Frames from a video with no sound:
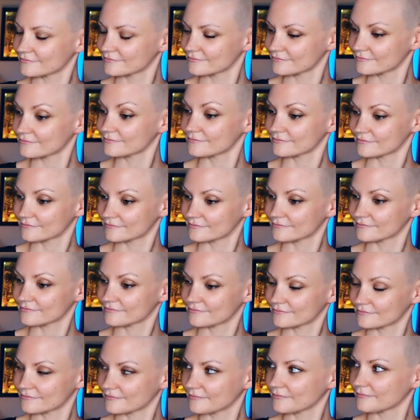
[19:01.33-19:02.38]

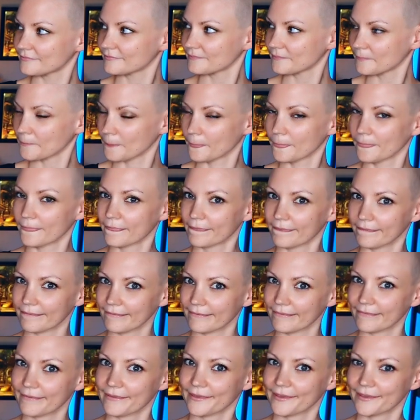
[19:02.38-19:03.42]

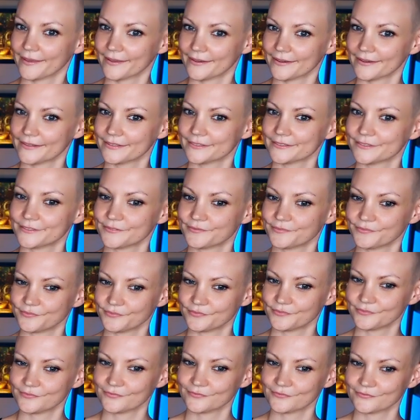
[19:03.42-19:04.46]

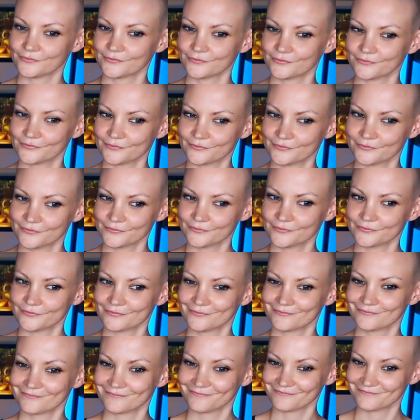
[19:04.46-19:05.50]

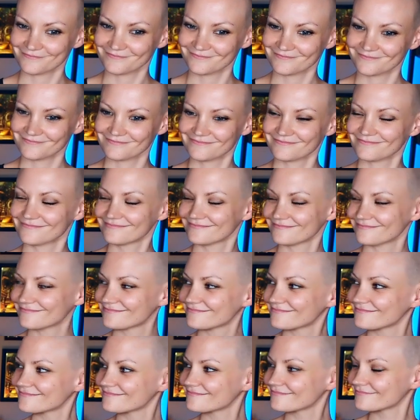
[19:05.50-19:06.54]

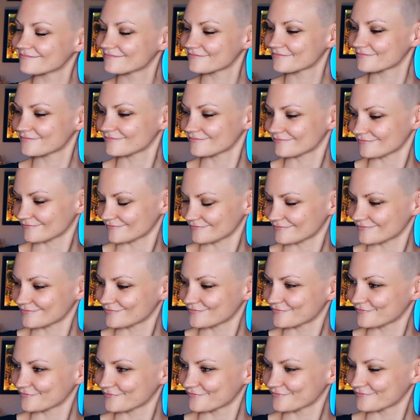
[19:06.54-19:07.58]

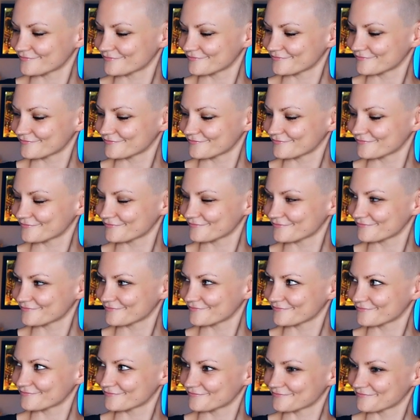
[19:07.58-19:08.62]

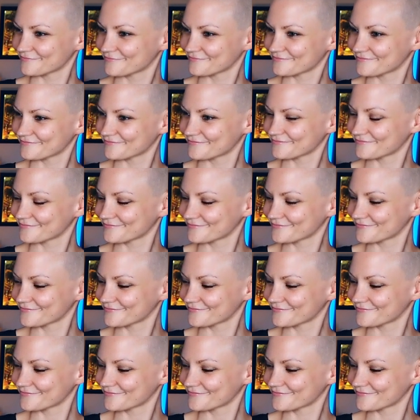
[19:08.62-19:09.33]
(silent)